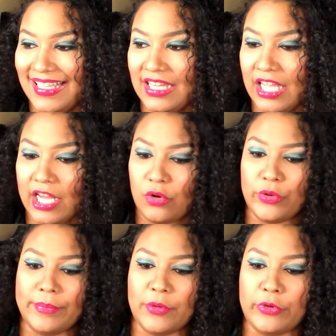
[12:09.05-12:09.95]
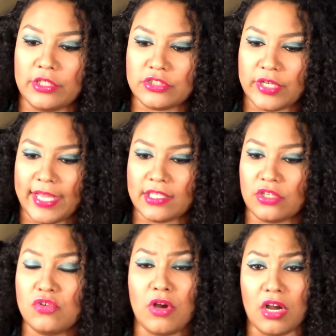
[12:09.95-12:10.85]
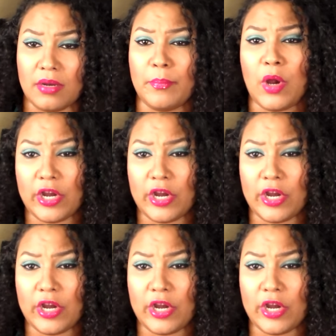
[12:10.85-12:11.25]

a lot of women will attract who aren't